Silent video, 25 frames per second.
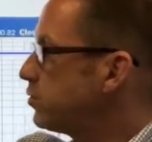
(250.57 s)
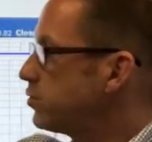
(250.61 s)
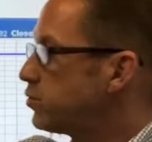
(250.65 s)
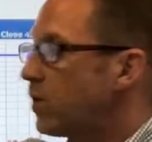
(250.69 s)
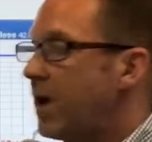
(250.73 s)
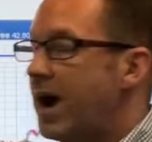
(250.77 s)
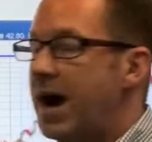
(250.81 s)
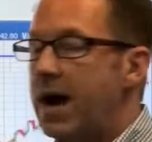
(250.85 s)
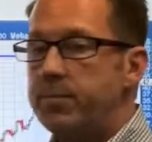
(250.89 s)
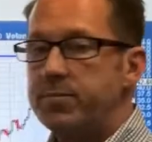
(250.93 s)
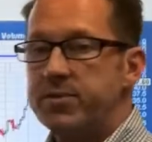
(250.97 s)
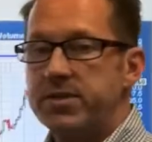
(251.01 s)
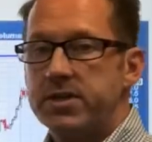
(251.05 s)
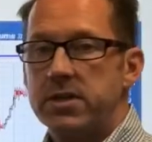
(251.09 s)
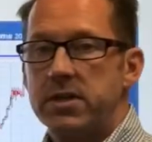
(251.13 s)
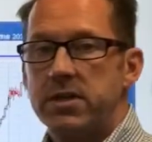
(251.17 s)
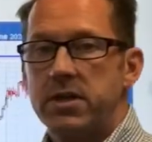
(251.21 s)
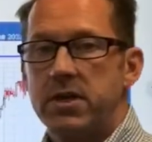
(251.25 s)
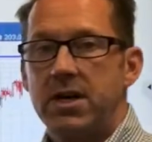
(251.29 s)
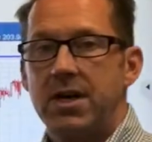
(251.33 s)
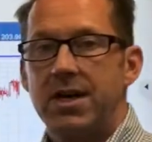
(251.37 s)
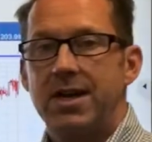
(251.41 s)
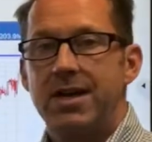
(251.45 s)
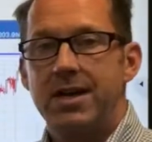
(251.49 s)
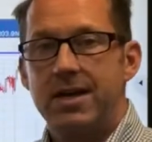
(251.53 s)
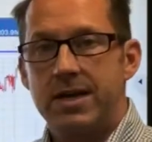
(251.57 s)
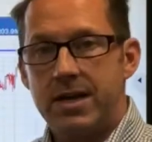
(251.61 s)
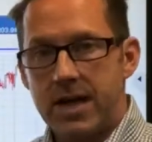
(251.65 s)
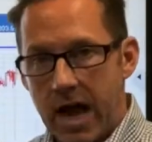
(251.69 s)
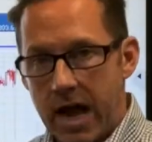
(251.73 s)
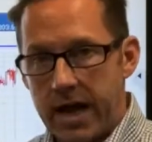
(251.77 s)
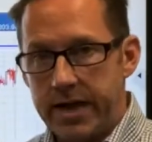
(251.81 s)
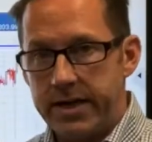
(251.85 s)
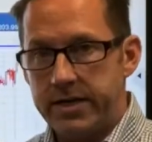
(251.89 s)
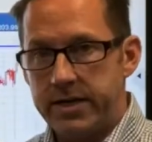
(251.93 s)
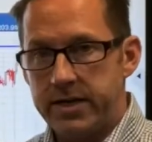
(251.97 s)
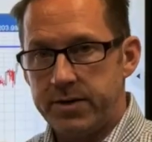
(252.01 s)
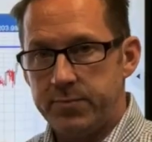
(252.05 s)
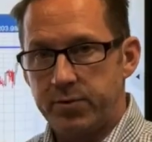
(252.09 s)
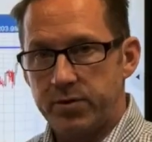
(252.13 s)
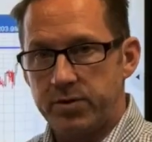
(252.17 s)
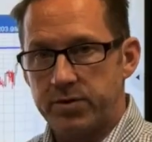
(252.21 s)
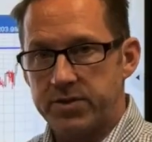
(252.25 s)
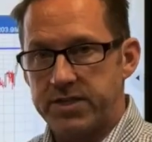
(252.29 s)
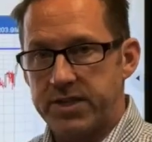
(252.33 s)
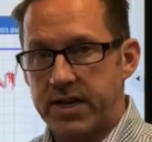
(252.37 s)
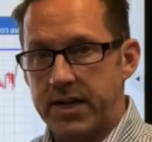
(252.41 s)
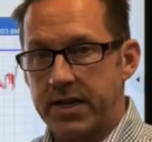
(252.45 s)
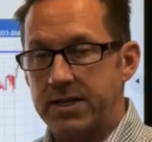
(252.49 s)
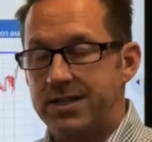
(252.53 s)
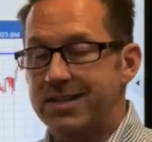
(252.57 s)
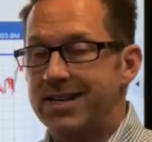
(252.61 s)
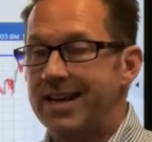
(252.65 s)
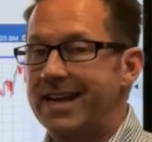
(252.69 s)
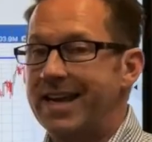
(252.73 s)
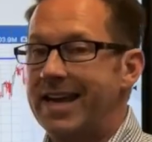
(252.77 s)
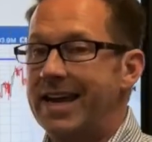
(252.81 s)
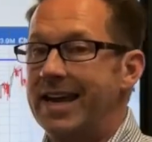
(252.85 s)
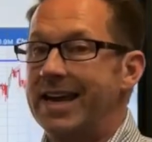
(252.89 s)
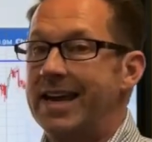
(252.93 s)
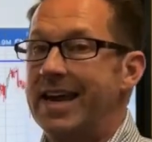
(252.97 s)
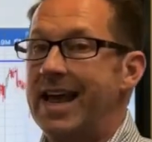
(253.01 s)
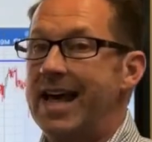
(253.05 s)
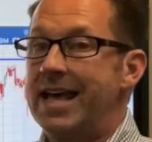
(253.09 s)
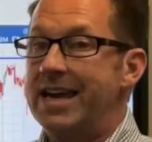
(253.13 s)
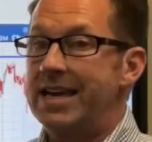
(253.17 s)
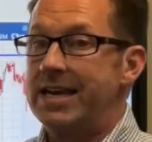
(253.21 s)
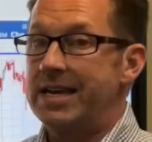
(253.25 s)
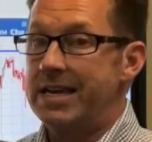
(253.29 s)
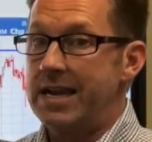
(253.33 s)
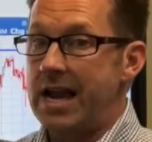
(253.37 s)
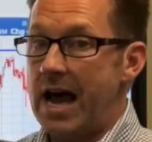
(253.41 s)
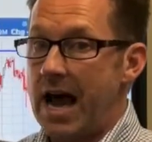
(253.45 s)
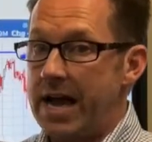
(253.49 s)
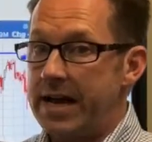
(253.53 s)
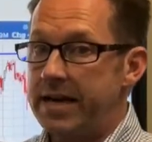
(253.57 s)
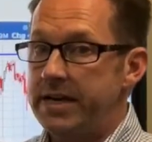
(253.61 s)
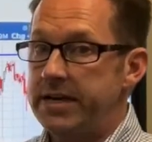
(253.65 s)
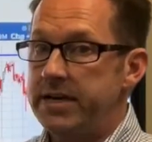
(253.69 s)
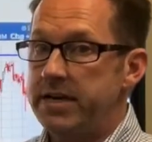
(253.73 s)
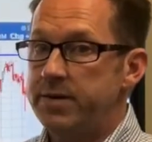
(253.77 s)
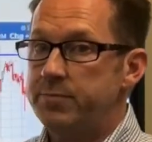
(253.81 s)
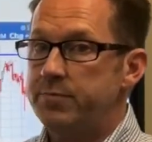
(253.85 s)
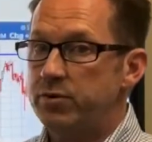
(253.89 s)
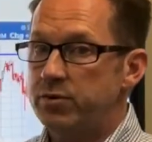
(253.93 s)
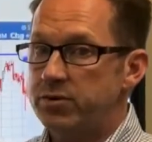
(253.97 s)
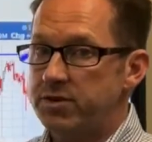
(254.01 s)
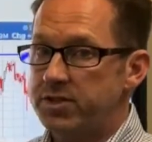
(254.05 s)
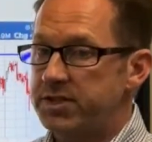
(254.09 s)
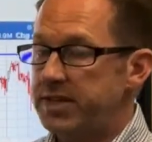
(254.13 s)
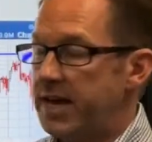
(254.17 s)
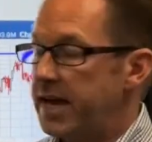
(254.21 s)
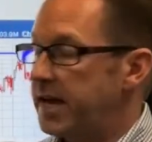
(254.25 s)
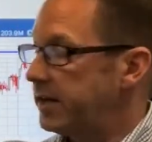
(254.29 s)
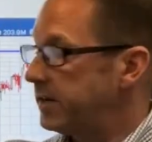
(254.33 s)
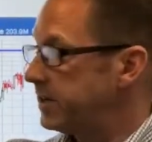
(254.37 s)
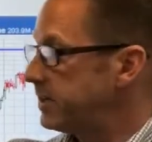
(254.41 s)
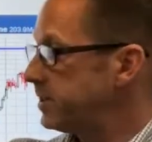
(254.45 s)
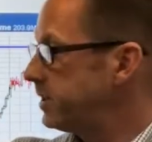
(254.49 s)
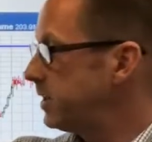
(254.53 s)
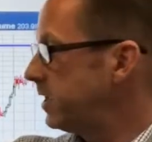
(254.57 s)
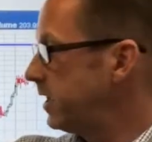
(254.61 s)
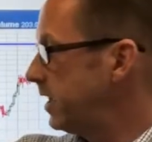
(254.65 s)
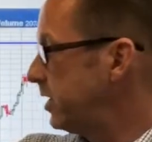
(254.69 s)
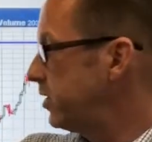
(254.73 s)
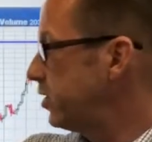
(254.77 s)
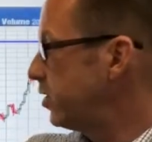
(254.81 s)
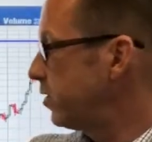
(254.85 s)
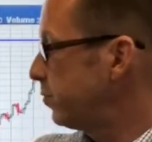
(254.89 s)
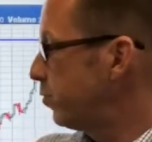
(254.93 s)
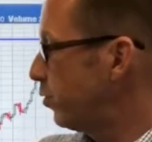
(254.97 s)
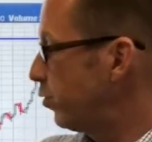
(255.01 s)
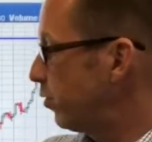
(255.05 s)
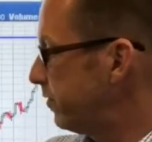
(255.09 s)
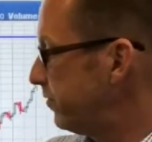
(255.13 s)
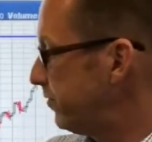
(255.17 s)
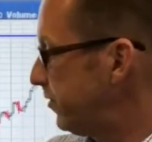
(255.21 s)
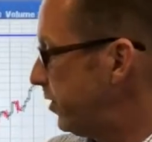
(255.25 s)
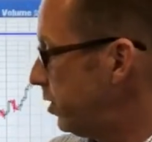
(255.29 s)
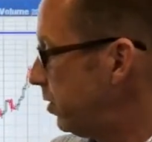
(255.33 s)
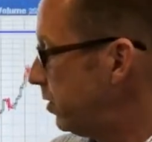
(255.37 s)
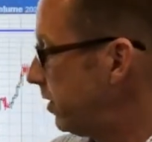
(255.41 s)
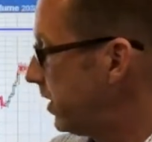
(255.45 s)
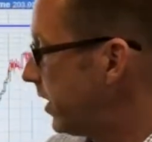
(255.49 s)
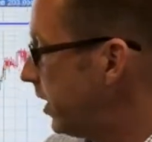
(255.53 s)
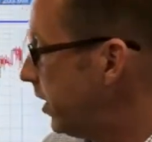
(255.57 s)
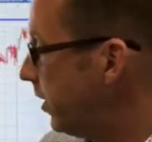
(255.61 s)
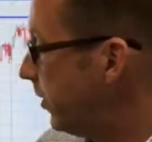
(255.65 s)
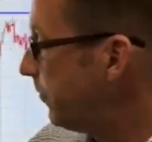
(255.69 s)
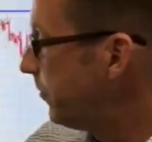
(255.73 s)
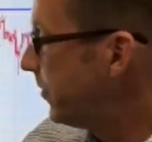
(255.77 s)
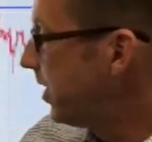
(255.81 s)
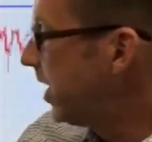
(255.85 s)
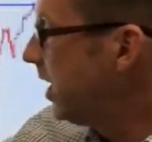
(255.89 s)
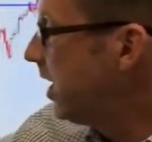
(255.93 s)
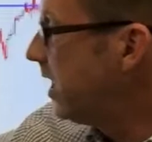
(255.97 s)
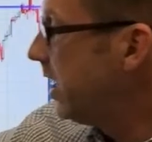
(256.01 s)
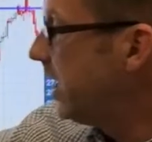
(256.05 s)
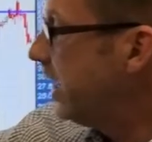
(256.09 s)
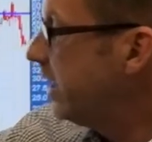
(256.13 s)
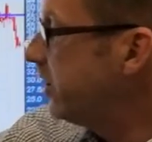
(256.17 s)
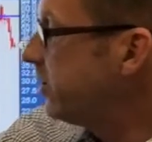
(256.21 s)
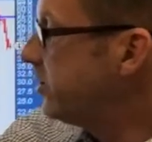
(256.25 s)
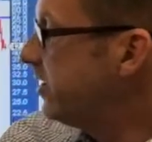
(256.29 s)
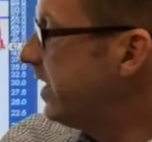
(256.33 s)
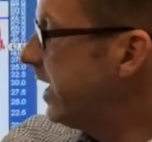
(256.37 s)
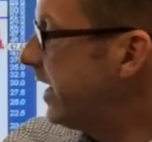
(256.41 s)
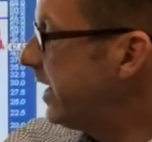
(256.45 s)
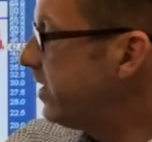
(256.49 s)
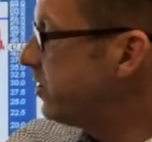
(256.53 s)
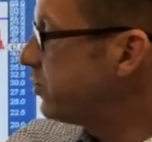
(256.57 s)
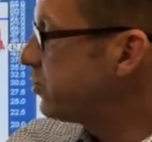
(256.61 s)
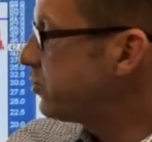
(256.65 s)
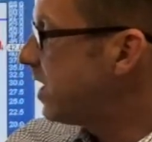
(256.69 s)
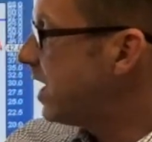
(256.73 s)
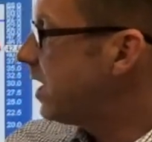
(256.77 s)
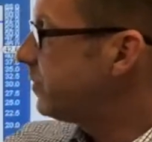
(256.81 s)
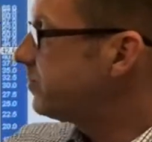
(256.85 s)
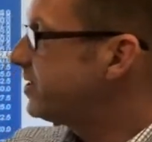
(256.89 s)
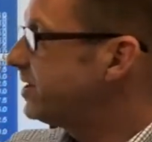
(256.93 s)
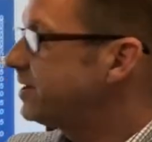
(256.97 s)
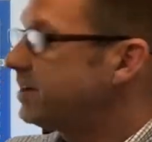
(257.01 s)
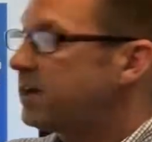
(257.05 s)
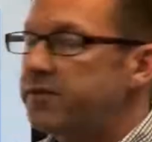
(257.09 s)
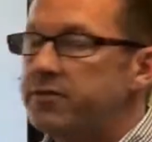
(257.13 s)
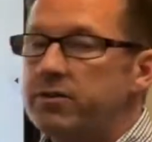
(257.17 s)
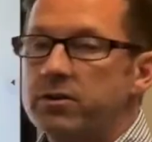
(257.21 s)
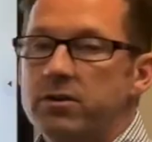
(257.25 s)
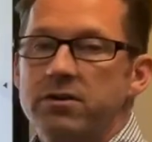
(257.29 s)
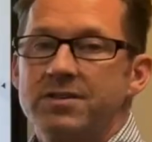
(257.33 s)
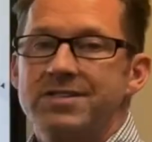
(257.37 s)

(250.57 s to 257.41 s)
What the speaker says: dropped 90%. Again, 90% in your portfolio. And then it dropped another